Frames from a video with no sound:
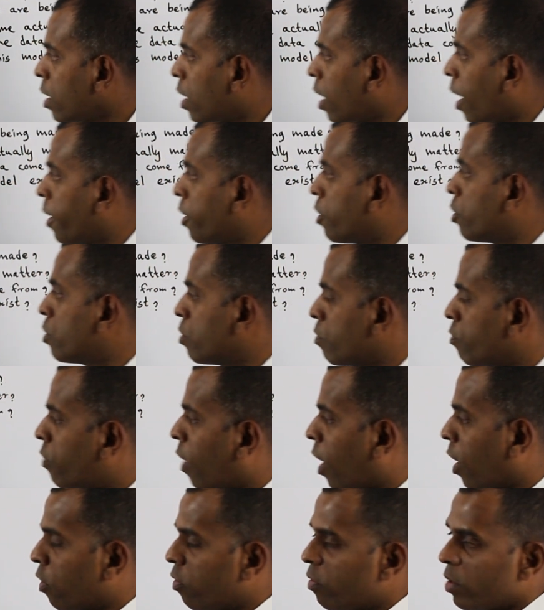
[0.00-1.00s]
like
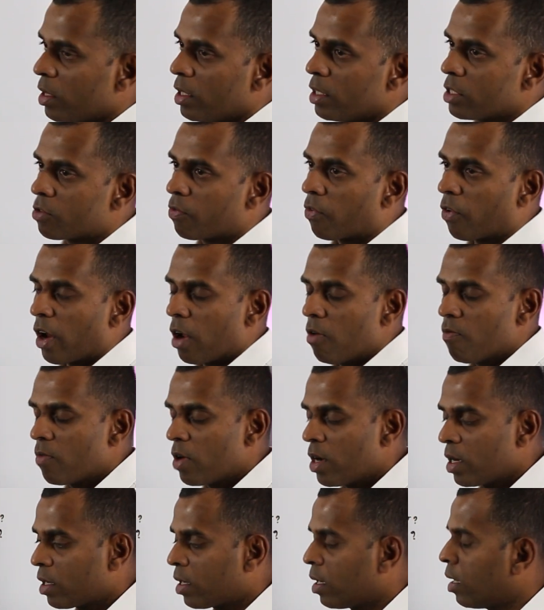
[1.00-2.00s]
following this
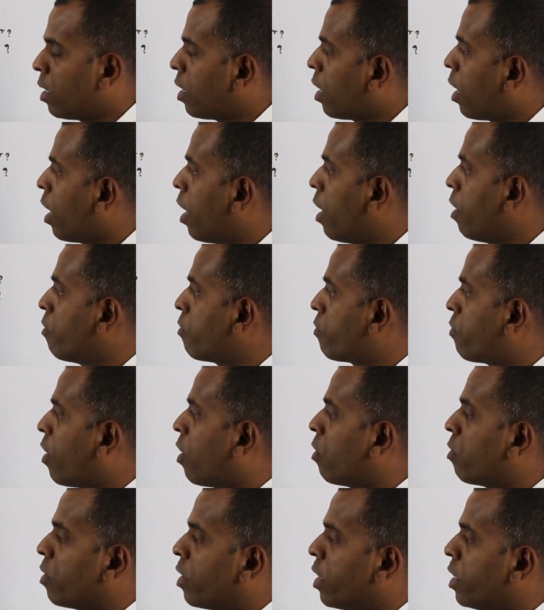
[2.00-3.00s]
framework, I
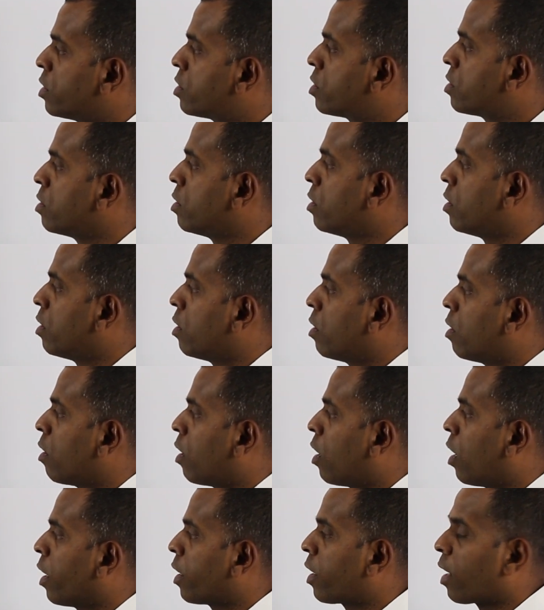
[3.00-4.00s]
found
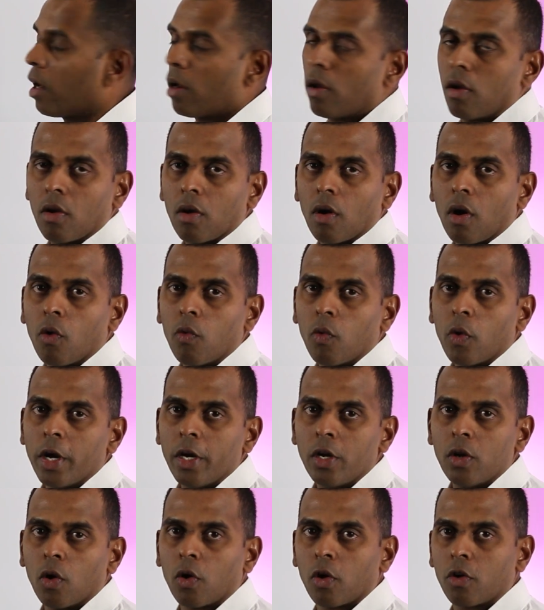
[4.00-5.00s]
I can
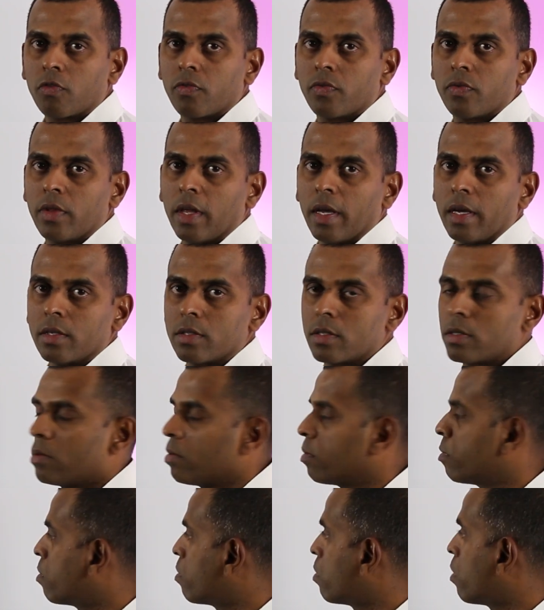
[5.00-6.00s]
avoid a lot of things.
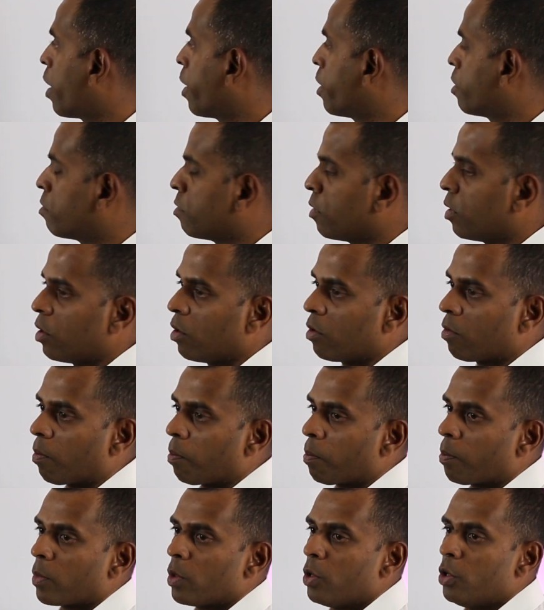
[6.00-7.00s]
Like
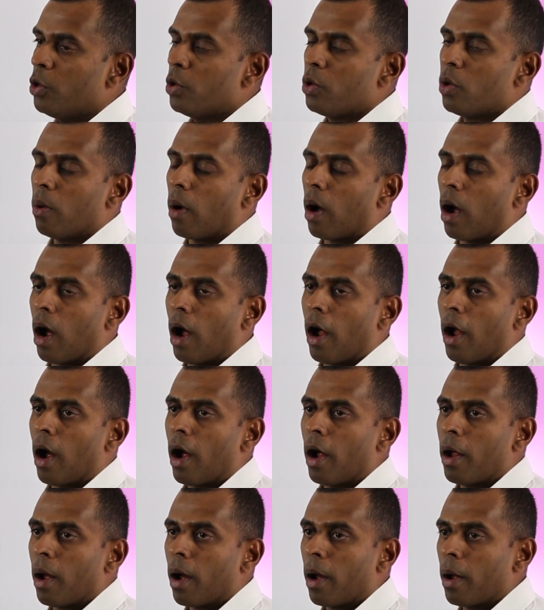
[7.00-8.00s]

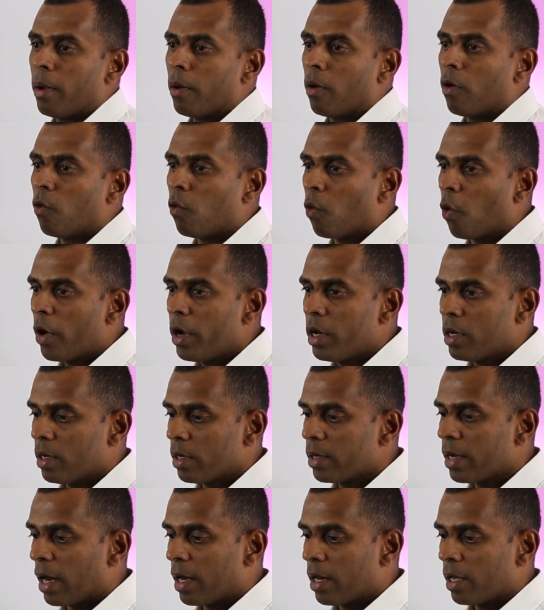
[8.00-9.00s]
I
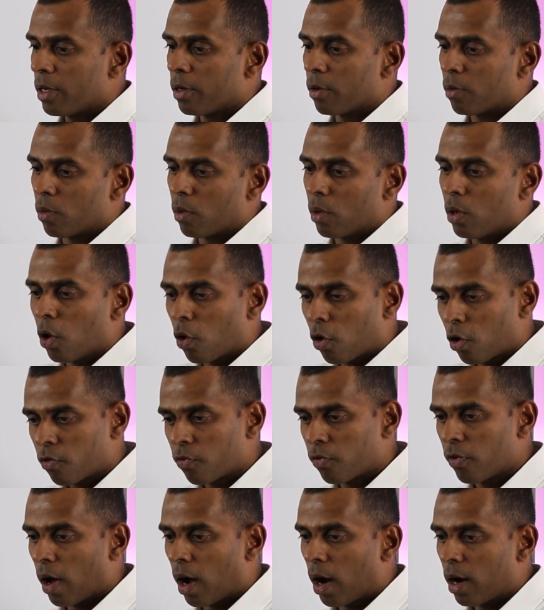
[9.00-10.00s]
avoid getting a lot
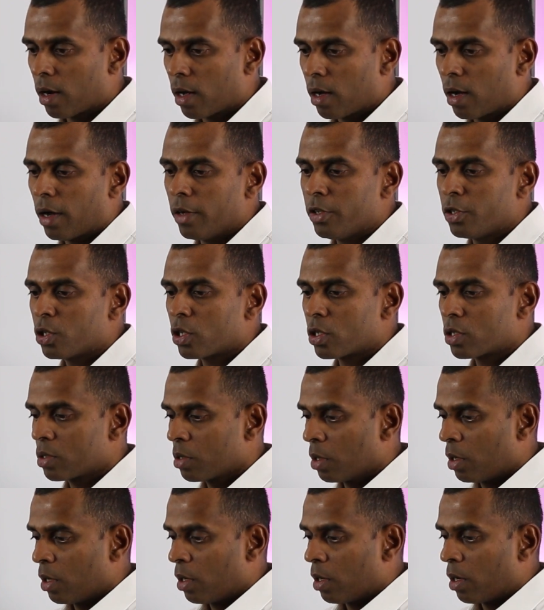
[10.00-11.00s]
of data. I just